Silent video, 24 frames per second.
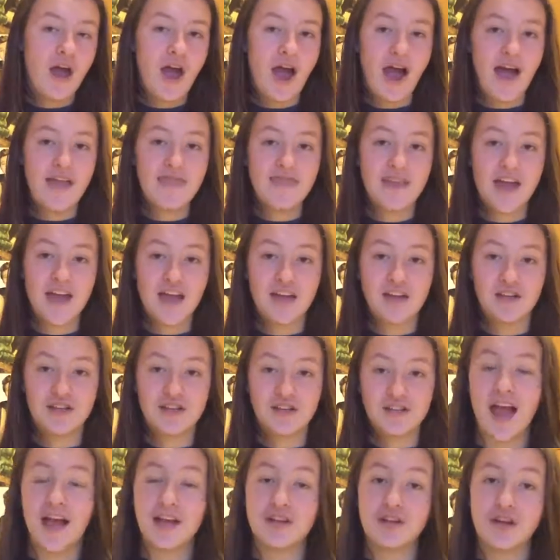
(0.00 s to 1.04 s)

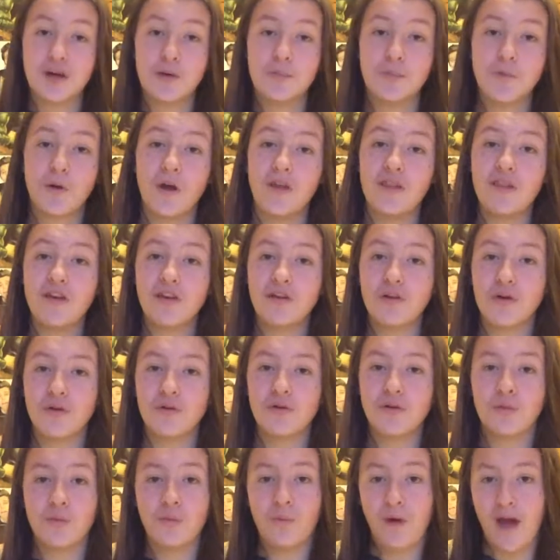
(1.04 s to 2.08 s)
And her brother
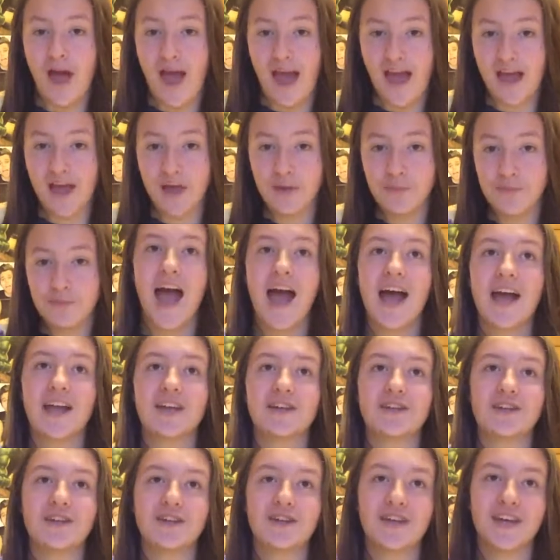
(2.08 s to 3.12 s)
goes away
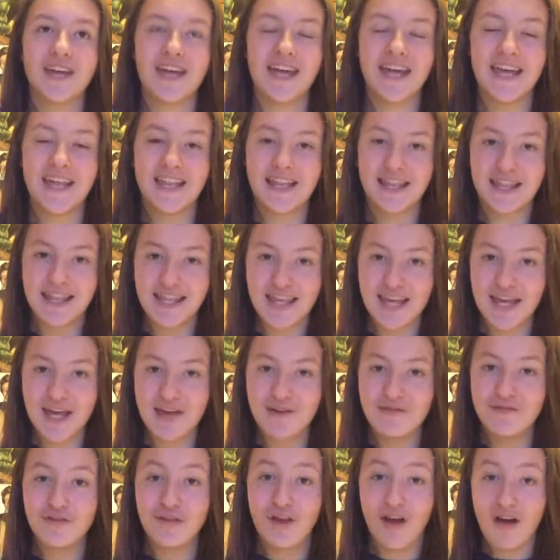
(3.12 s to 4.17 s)
and he
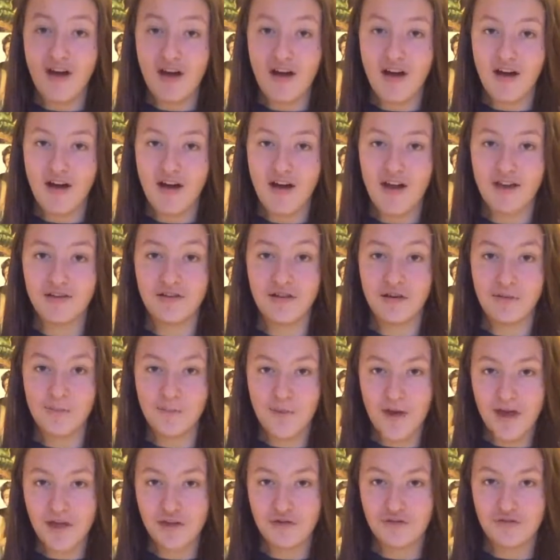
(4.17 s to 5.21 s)
leaves her and her
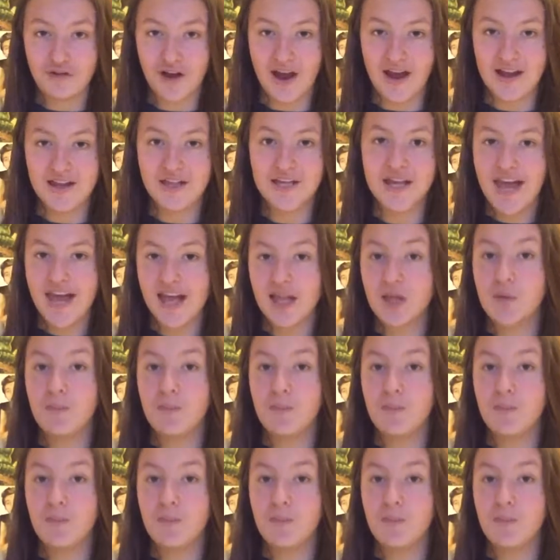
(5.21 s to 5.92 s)
best friend his